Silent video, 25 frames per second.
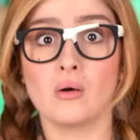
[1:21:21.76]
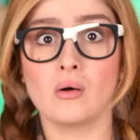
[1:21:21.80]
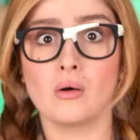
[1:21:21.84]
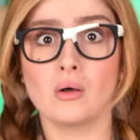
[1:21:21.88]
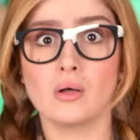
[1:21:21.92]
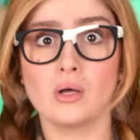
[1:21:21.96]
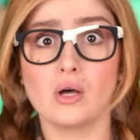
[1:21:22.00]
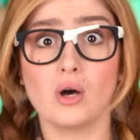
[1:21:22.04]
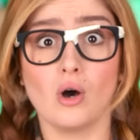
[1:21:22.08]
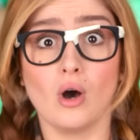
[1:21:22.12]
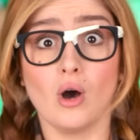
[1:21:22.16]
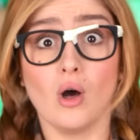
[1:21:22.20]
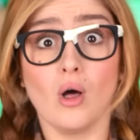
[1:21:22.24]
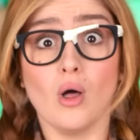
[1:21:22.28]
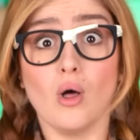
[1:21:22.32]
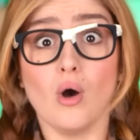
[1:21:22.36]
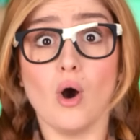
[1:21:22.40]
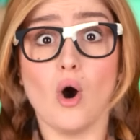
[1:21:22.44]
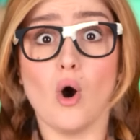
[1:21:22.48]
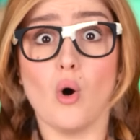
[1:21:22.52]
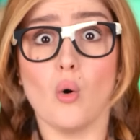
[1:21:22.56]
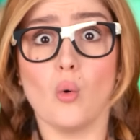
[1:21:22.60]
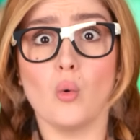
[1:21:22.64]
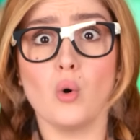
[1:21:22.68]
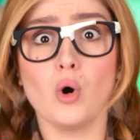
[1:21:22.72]
No!
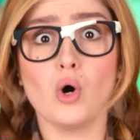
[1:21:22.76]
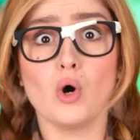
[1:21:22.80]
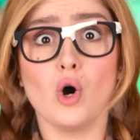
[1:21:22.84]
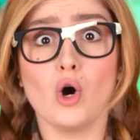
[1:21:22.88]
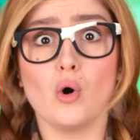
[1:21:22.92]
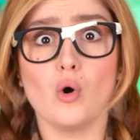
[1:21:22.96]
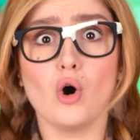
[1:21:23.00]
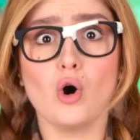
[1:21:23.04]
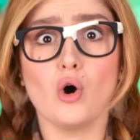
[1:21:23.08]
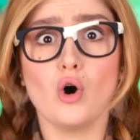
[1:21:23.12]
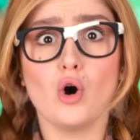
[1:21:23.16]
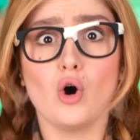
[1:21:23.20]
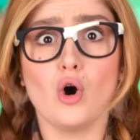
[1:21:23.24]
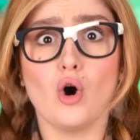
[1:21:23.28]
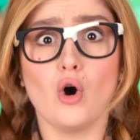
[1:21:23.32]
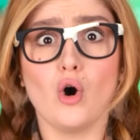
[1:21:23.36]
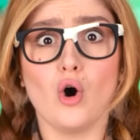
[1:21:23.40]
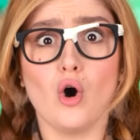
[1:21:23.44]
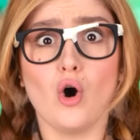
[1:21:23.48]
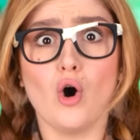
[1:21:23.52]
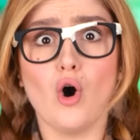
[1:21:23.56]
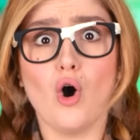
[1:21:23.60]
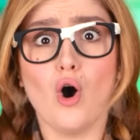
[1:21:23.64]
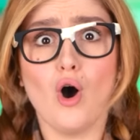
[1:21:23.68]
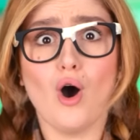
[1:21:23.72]
Don't do it!
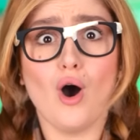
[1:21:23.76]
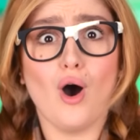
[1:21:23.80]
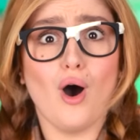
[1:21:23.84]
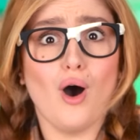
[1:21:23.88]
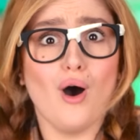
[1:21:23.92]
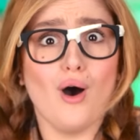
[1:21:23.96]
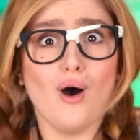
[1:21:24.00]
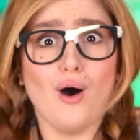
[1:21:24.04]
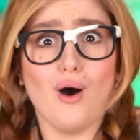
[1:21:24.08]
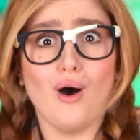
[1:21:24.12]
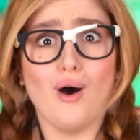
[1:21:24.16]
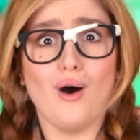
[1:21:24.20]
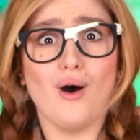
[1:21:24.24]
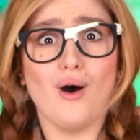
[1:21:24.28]
Not your handsome